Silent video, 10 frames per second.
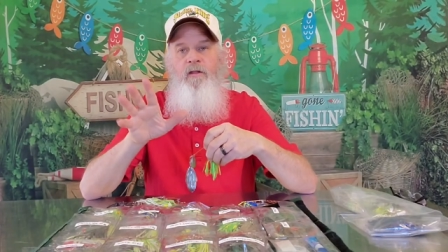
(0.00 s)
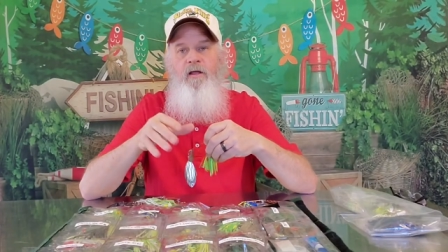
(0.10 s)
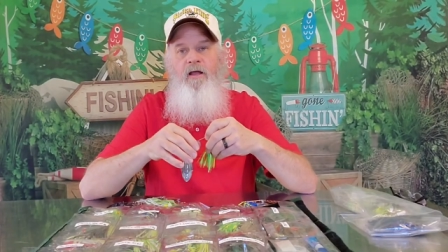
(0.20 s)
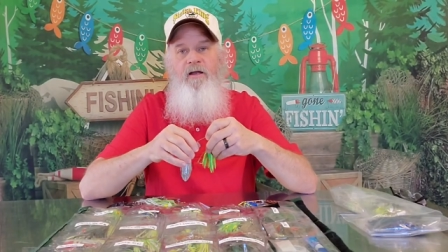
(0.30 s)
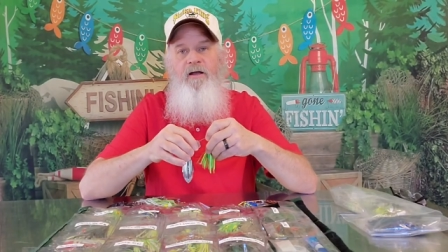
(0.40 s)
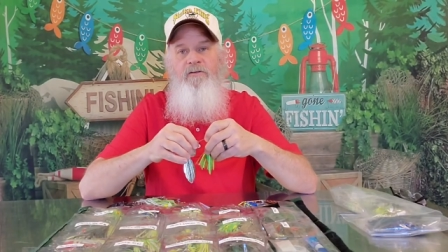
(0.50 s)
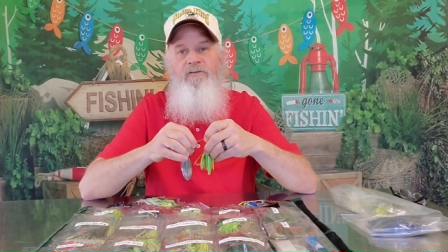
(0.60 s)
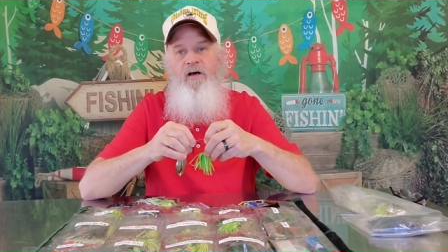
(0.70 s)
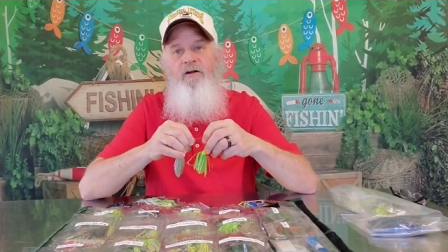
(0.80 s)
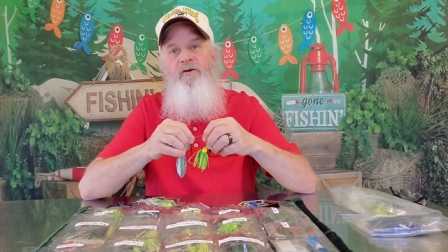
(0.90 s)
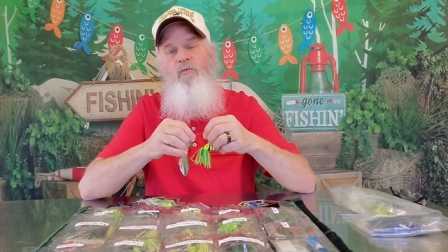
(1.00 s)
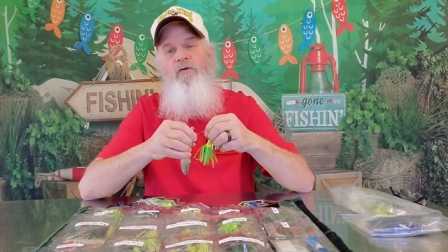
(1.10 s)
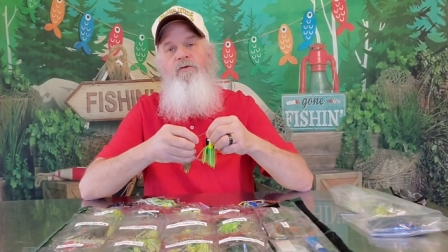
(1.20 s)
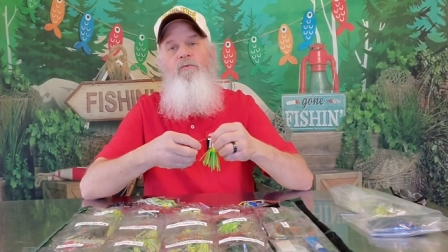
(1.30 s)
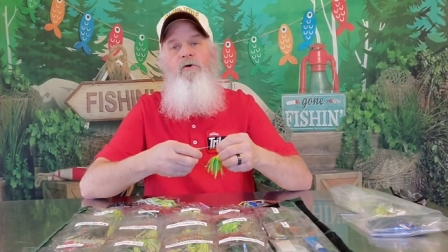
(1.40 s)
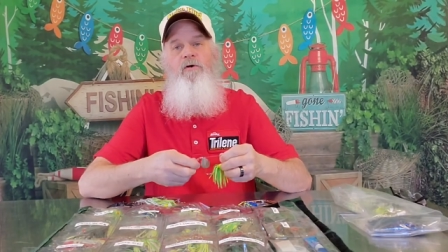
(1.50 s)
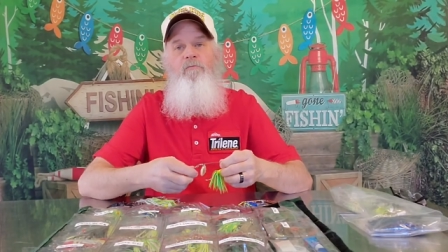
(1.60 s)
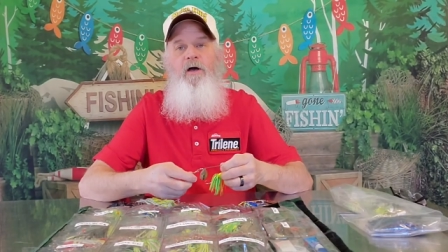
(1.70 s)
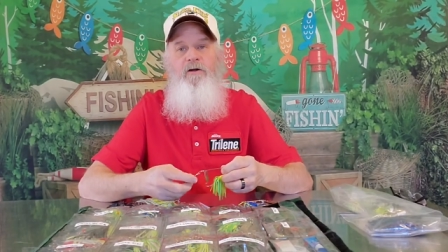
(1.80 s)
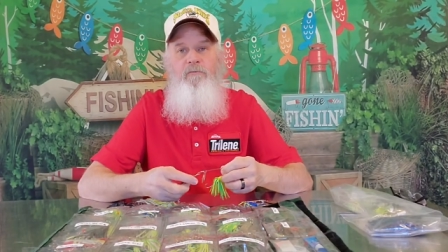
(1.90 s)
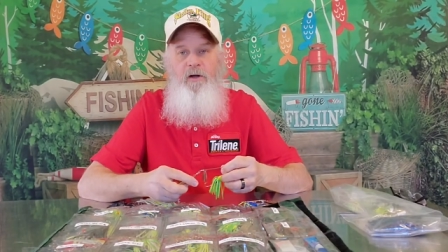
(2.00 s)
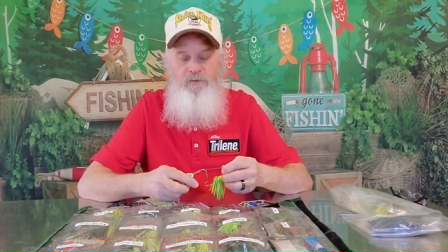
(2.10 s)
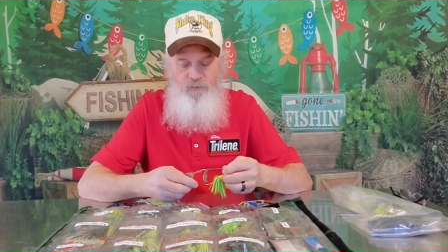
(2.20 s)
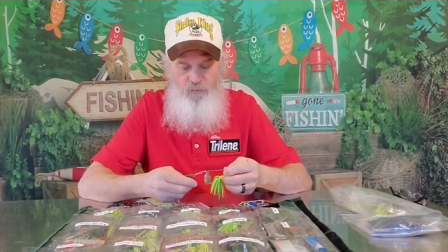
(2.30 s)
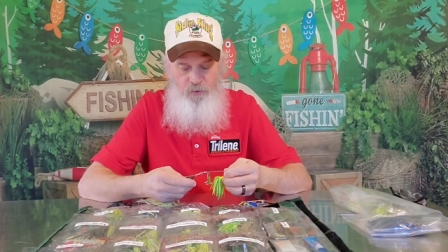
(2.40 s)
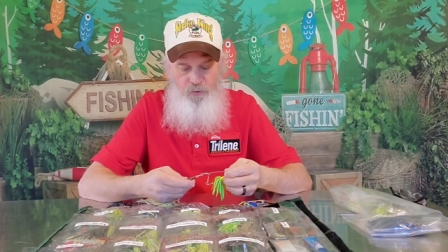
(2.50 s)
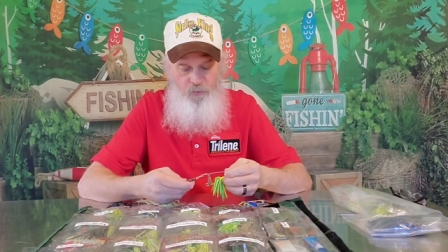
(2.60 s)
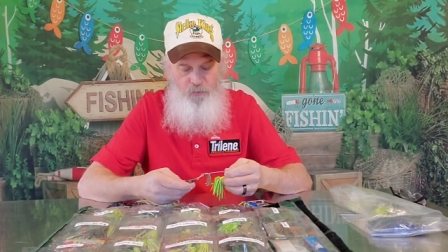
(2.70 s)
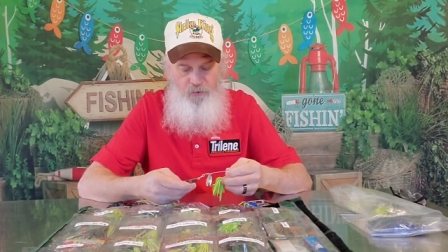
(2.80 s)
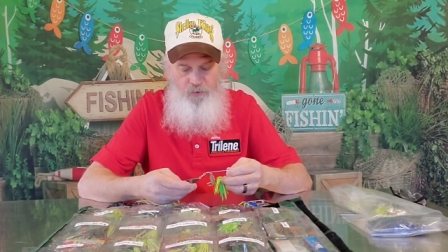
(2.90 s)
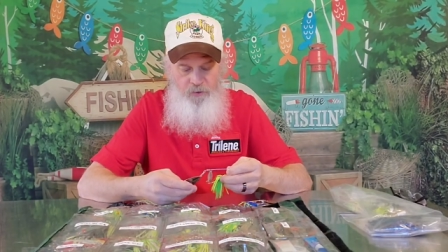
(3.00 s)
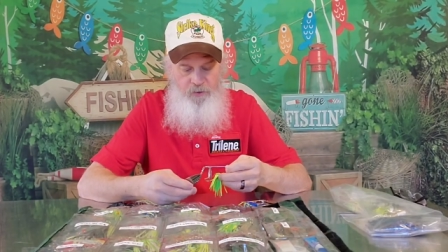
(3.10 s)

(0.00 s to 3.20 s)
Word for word: Hey guys, Todd here with you. Welcome back to Bassin 101.